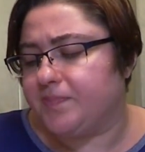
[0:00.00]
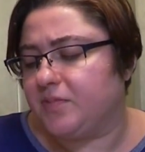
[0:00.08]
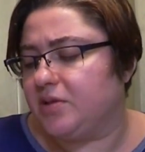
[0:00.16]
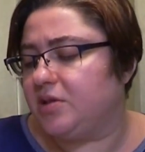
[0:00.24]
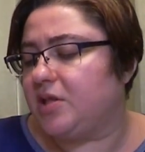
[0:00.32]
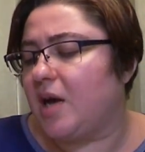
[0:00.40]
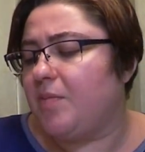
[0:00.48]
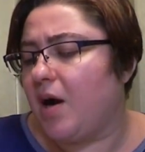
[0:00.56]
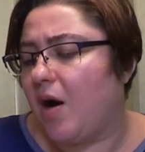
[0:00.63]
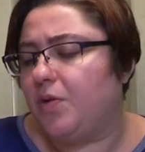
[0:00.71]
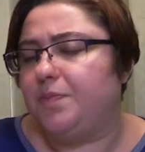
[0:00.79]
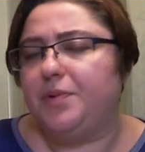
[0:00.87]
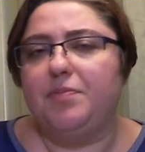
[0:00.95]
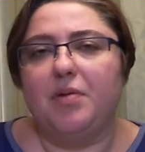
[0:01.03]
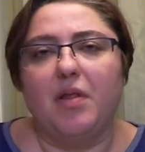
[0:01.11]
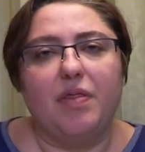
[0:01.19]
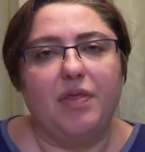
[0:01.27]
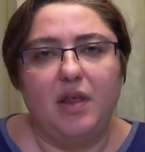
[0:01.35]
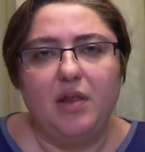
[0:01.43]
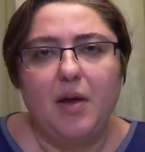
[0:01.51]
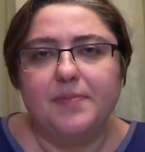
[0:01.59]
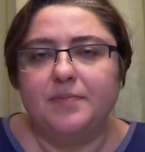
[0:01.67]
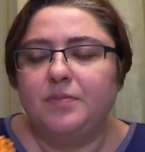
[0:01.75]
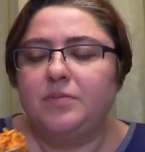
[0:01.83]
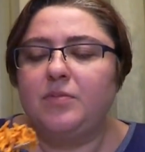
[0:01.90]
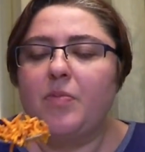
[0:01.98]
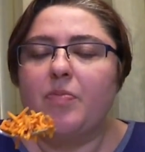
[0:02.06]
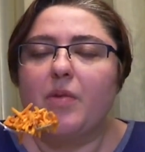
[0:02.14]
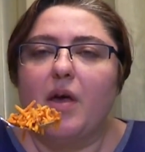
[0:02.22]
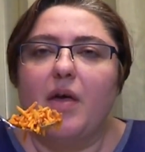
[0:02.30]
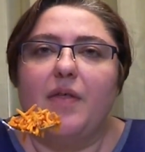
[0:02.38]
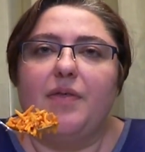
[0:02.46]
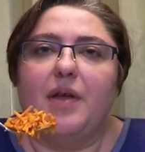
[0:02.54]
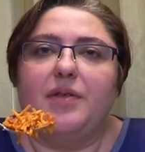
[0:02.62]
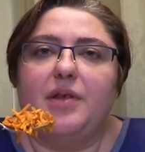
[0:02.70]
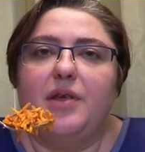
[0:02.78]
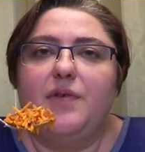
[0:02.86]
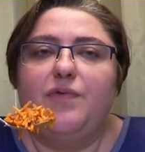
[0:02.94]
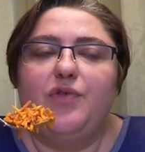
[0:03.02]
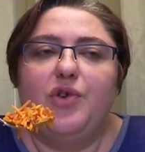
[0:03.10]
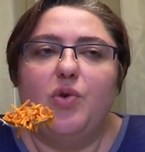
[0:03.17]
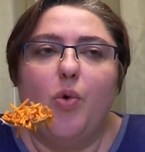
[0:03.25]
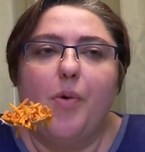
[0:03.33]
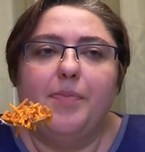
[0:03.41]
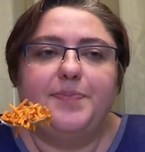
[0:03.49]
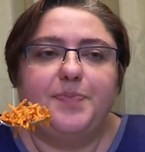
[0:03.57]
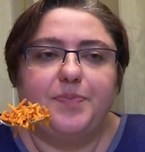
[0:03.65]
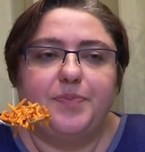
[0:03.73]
And somehow people think that if you